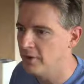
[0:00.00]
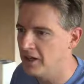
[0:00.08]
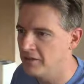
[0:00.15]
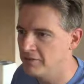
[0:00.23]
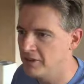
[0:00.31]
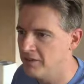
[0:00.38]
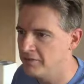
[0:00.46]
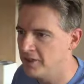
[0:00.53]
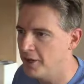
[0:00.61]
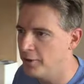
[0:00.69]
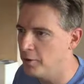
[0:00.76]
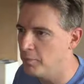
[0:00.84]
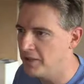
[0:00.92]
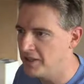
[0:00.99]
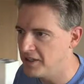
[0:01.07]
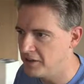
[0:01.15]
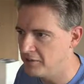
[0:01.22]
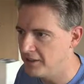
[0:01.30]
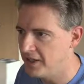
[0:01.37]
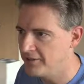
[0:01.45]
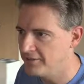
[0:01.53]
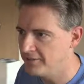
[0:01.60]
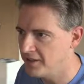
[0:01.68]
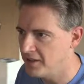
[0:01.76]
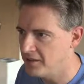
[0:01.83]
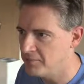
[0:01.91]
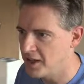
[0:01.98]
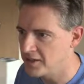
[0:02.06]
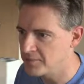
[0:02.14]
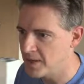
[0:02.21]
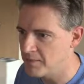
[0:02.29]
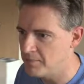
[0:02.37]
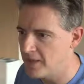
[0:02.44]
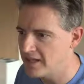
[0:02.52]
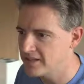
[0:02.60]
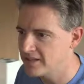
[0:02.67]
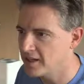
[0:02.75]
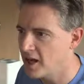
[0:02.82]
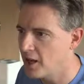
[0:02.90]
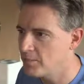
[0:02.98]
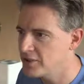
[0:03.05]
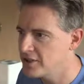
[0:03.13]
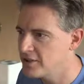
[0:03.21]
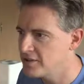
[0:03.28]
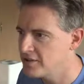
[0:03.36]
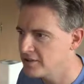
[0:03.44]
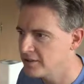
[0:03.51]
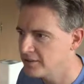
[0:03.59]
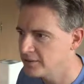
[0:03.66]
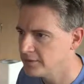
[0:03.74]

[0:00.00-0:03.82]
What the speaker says: whatever I've got open here, right? And as my basic options,